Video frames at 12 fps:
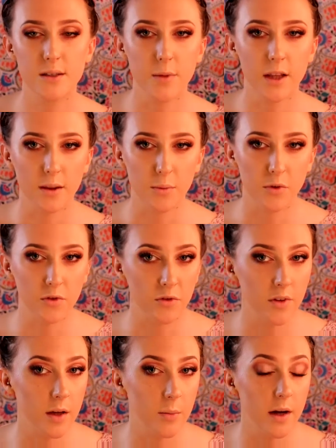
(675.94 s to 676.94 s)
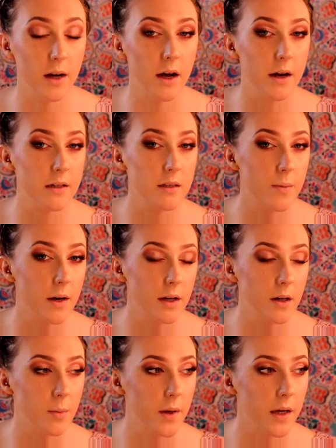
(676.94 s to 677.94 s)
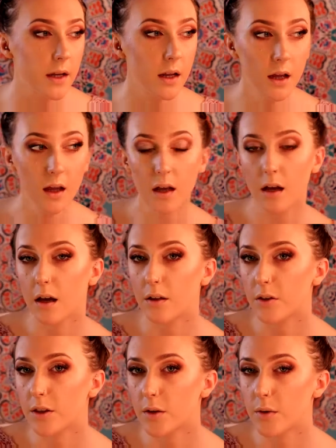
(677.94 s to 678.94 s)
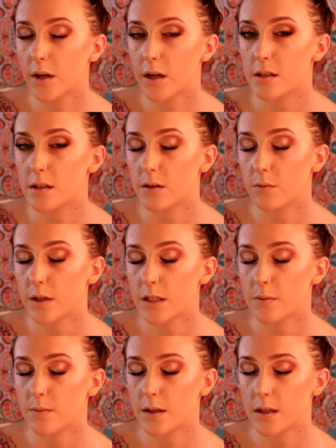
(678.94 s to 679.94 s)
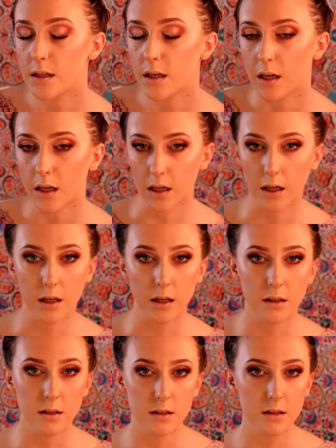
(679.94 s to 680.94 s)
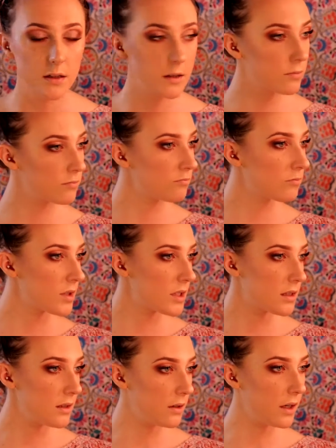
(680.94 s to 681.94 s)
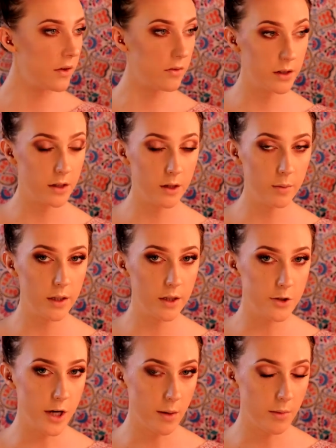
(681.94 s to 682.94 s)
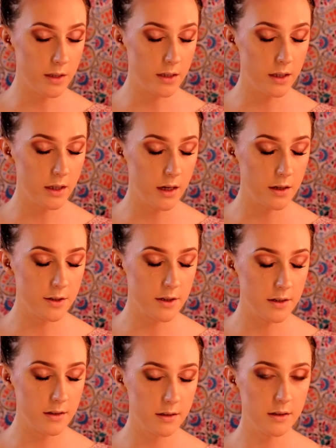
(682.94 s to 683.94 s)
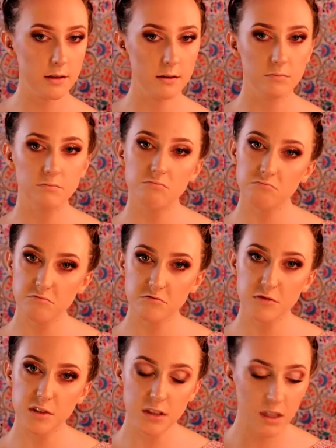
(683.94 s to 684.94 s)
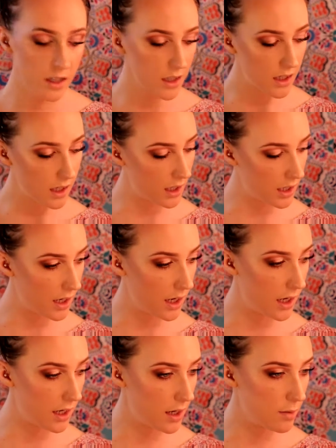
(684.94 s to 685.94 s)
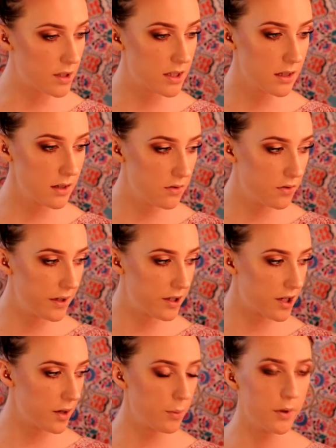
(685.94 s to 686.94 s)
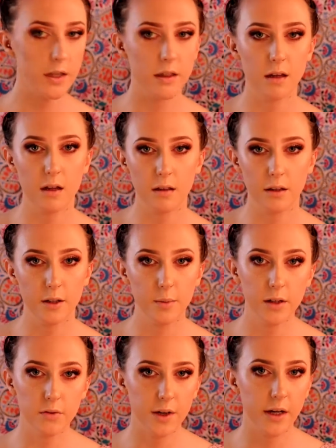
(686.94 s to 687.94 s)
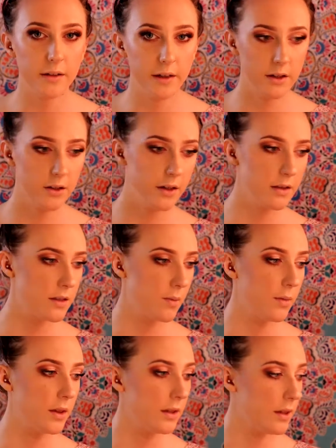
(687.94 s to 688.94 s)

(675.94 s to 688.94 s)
to make them fit my eyes better, but I thought they were nice and wispy and still gave a little bit of drama to the edges. And I'm just gonna finish up with a little bit of eyeliner and some